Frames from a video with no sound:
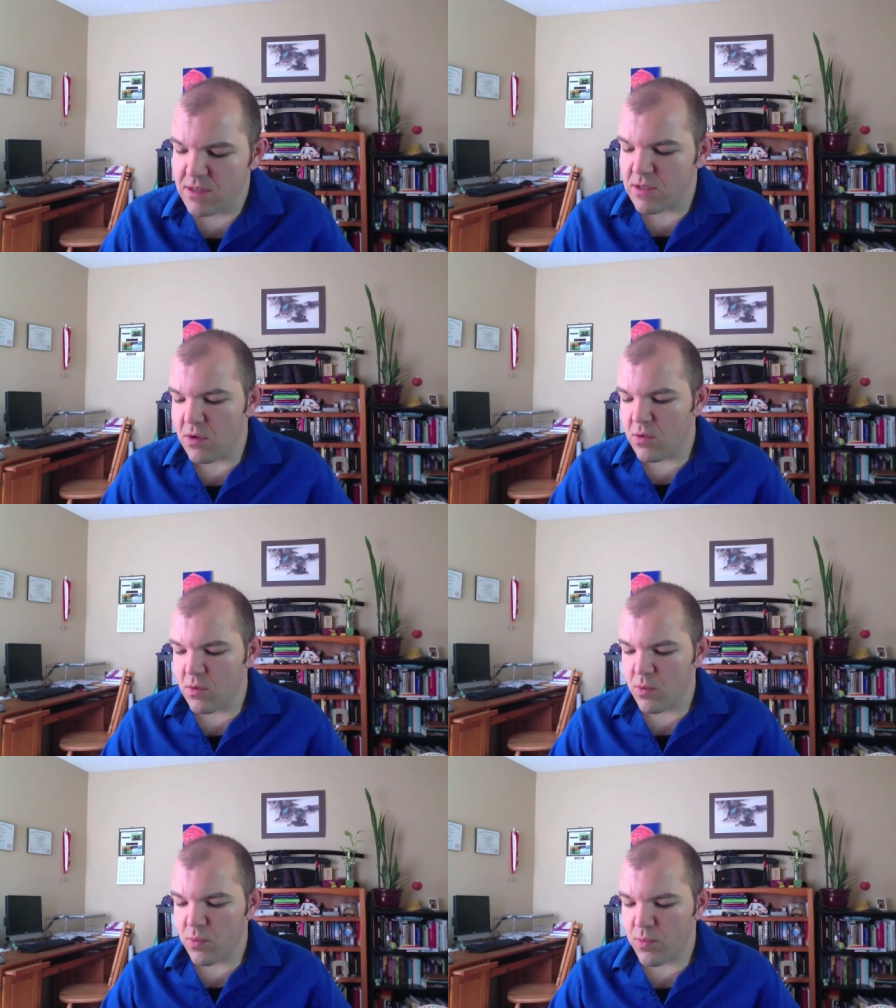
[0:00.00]

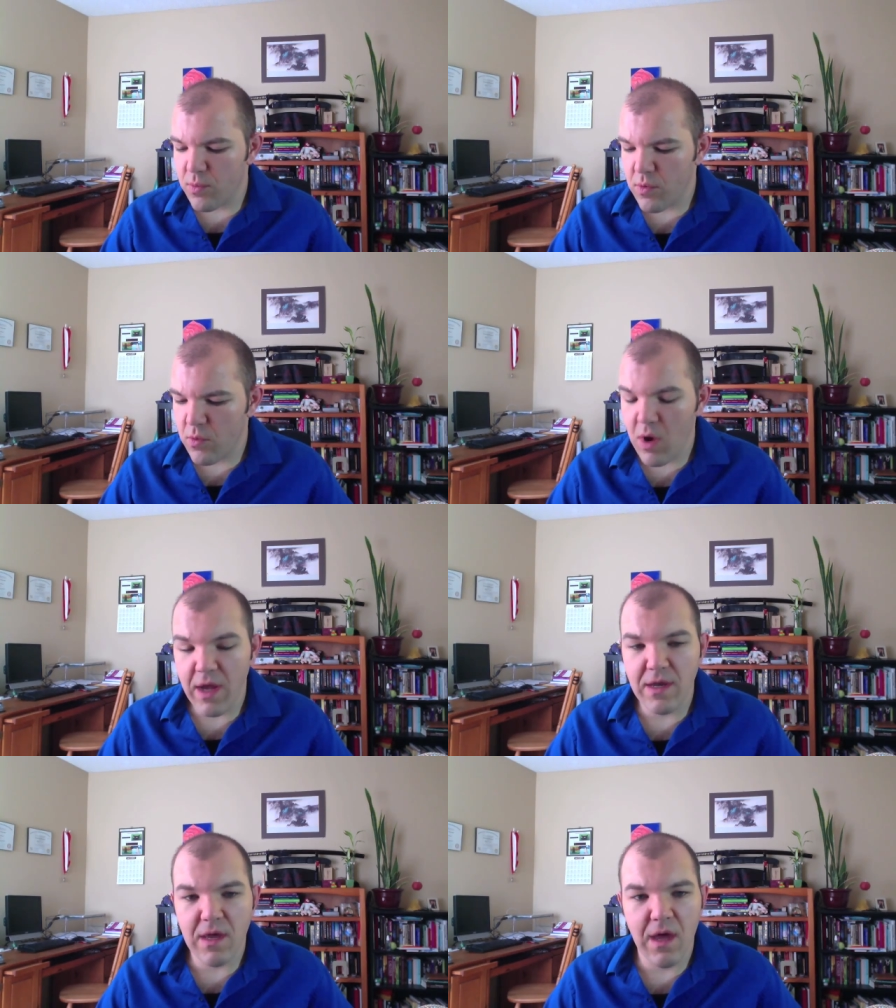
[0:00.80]
So
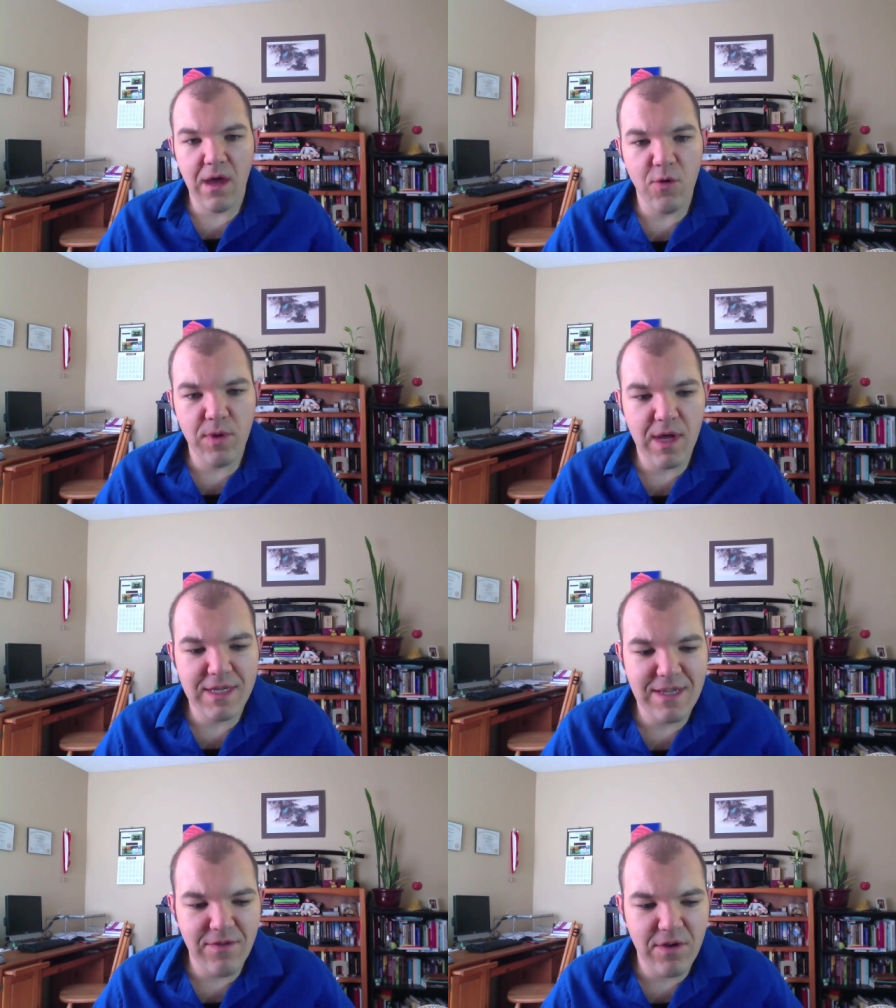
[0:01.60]
right, I hope you
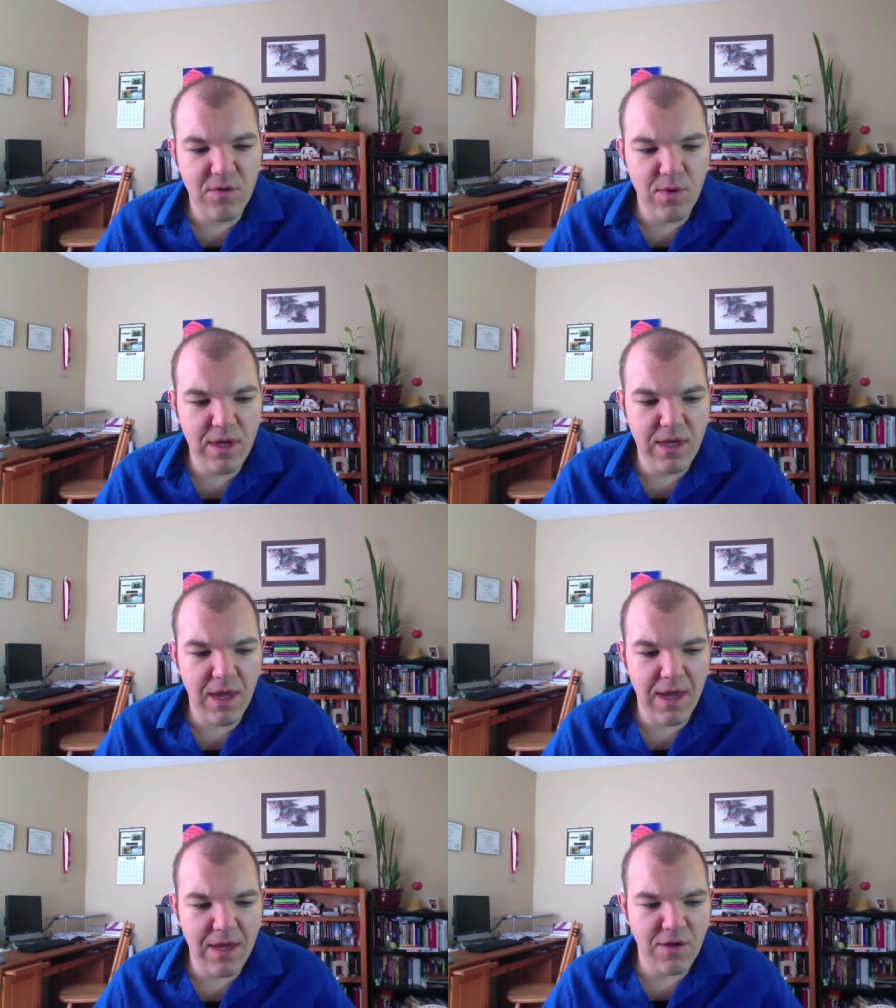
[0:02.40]
guys have a good
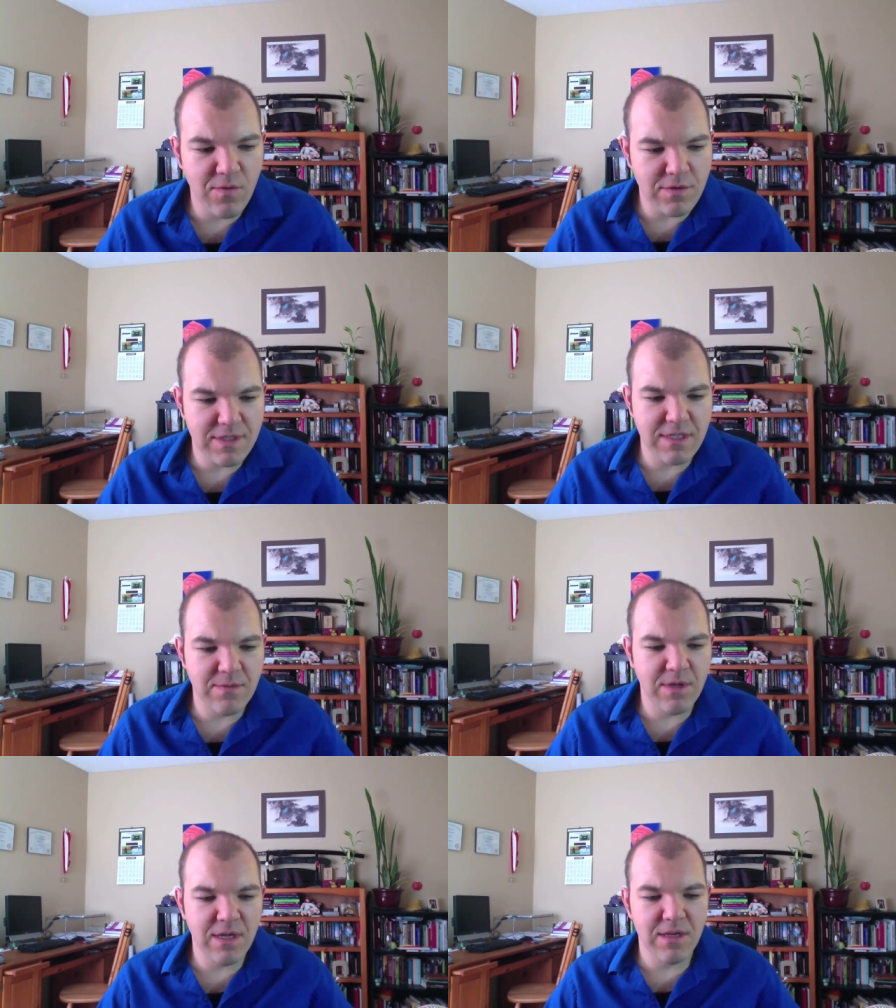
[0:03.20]
week, and you will
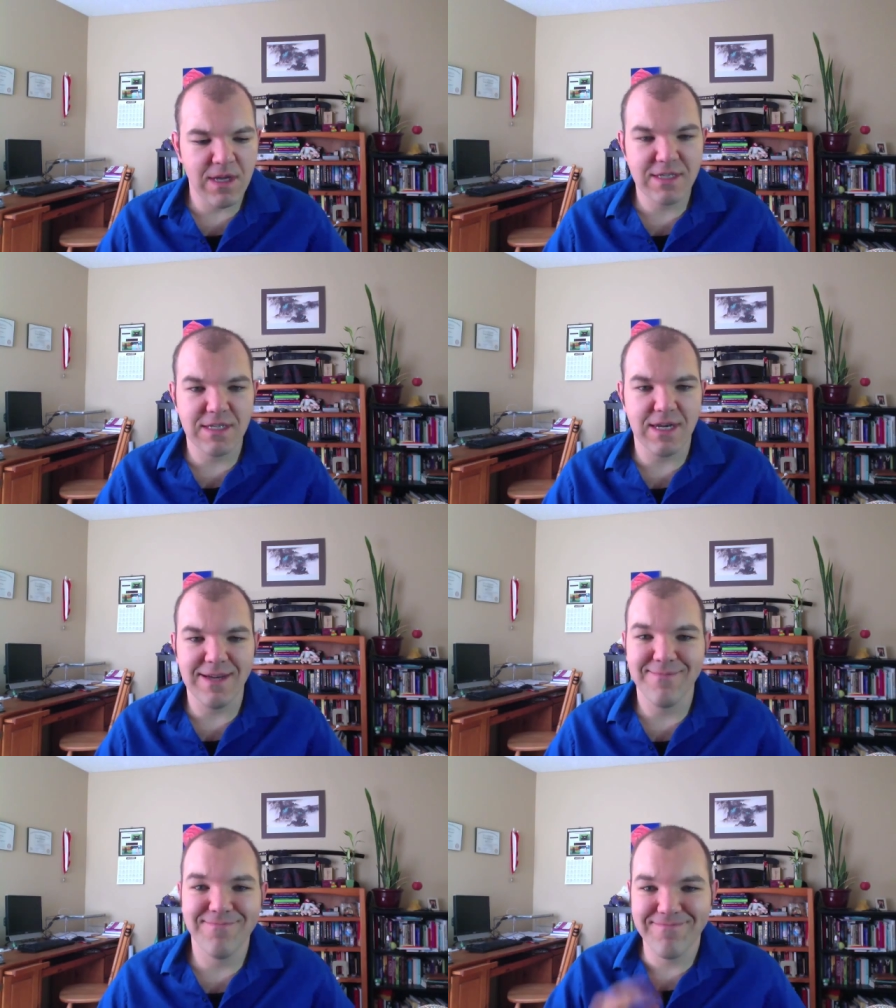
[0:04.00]
see me next time.